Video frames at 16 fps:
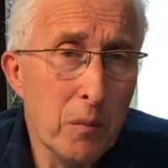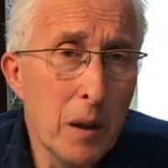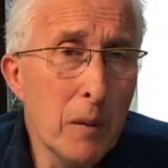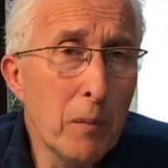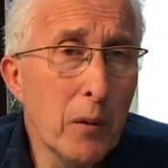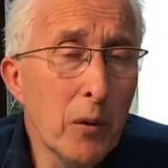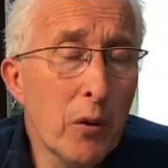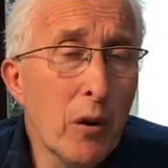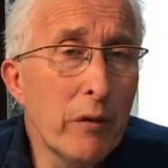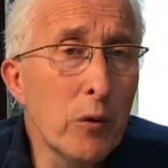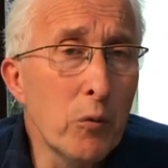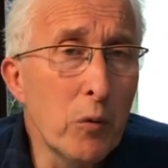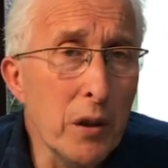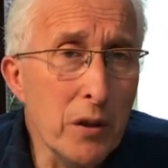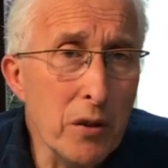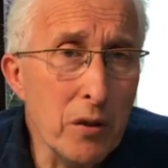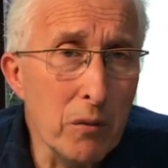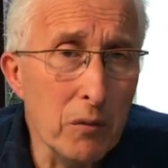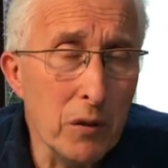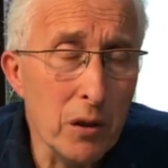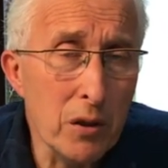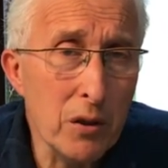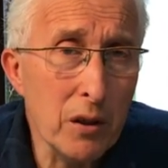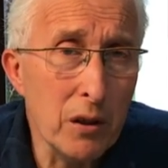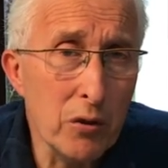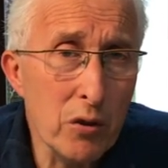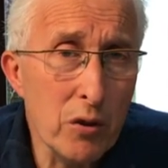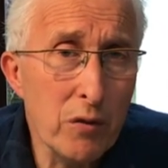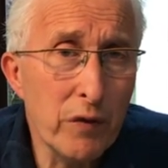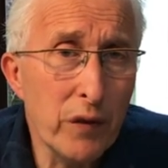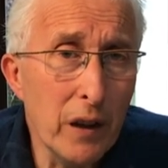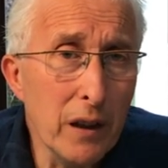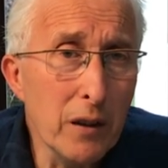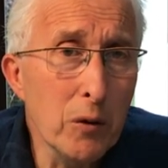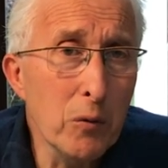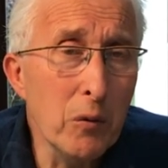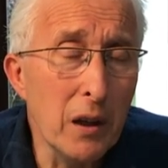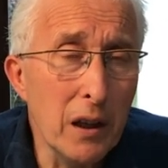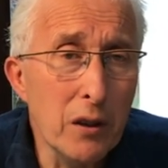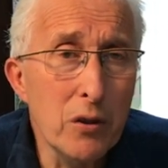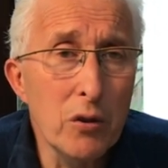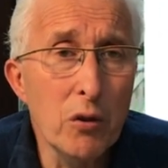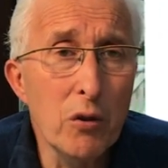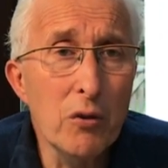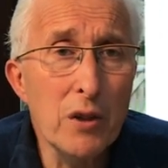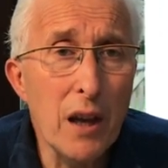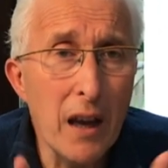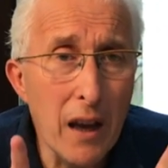people who have a winsomeness can just find a way to use